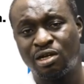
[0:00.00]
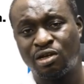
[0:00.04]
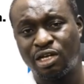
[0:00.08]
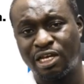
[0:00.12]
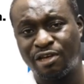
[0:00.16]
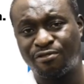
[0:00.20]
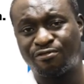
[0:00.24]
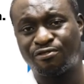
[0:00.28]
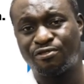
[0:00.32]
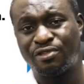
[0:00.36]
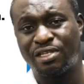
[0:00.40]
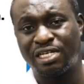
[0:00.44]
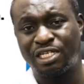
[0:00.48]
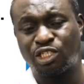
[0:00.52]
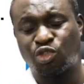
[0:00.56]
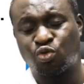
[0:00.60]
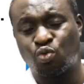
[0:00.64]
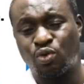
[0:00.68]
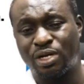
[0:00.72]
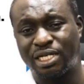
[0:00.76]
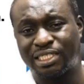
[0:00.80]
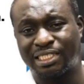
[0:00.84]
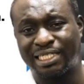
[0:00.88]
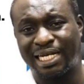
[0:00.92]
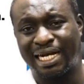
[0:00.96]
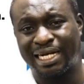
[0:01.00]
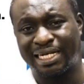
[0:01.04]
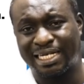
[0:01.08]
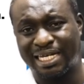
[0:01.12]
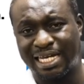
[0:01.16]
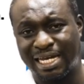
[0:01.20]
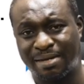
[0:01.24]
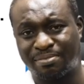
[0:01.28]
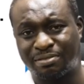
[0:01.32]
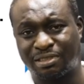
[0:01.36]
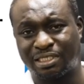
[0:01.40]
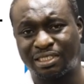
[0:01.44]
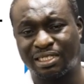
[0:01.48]
If these wastes are
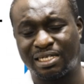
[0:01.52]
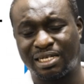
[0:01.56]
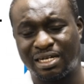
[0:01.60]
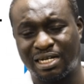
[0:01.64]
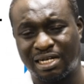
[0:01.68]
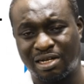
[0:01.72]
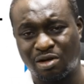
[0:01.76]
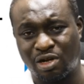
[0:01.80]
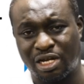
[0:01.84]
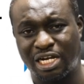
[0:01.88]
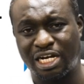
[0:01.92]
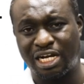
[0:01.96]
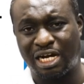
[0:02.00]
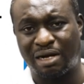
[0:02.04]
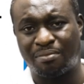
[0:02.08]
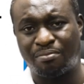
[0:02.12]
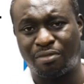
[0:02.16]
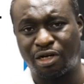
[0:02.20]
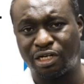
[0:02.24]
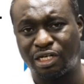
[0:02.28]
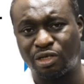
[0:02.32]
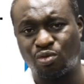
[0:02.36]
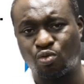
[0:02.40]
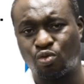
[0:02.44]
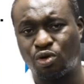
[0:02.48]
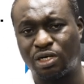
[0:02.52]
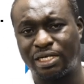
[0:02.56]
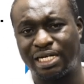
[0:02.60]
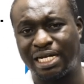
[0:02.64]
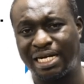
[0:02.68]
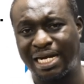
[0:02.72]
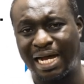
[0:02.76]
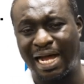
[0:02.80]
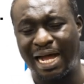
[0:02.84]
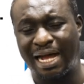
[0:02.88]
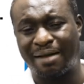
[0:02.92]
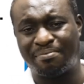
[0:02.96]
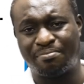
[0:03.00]
kept in our body, what
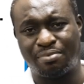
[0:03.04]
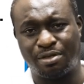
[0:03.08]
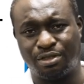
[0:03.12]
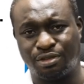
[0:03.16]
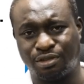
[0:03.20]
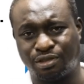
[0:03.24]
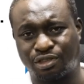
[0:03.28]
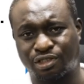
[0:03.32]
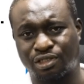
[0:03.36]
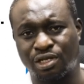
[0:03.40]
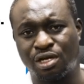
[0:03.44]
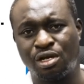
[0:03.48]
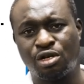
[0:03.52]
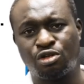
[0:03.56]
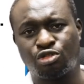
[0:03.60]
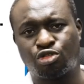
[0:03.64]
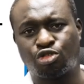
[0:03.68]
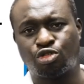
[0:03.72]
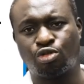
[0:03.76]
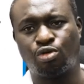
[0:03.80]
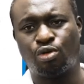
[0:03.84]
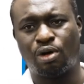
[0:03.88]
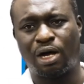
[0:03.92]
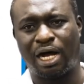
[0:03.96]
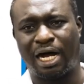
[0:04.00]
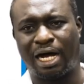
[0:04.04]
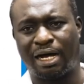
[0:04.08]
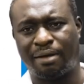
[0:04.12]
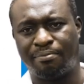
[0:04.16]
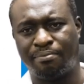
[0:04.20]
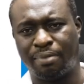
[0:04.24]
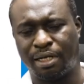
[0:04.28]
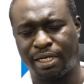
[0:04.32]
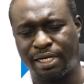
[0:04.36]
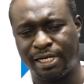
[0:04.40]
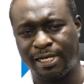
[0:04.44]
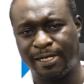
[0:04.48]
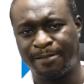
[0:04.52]
then happens to our
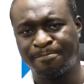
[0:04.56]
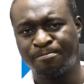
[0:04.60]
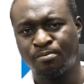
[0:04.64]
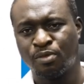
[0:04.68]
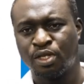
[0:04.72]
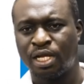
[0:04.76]
body?